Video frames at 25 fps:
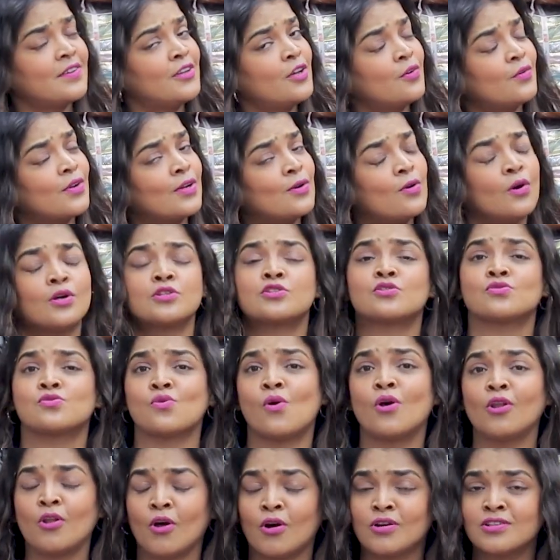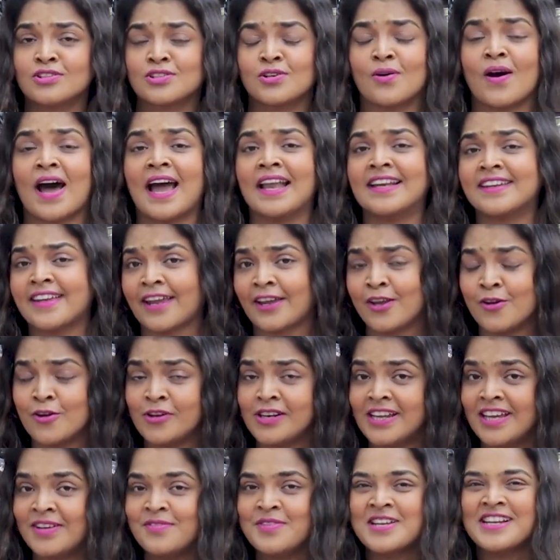video will go so long so i'll take a
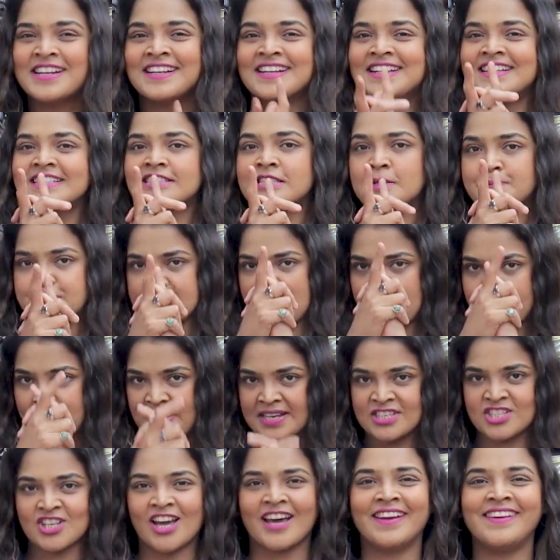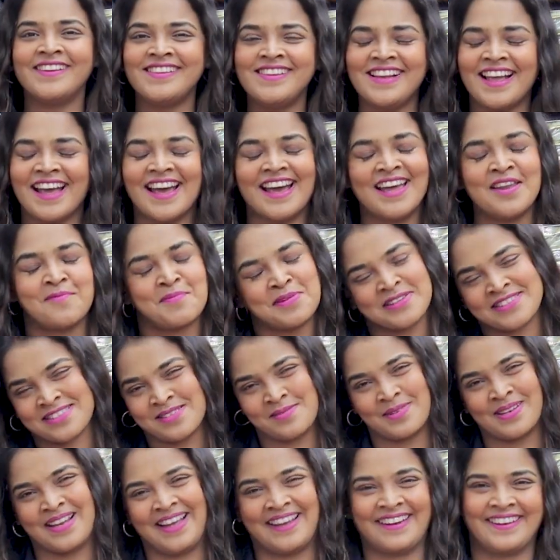leave subscribe my channel and press
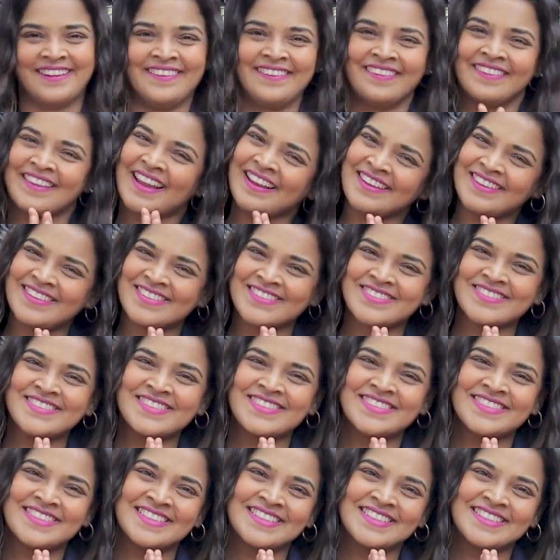the bell icon thank you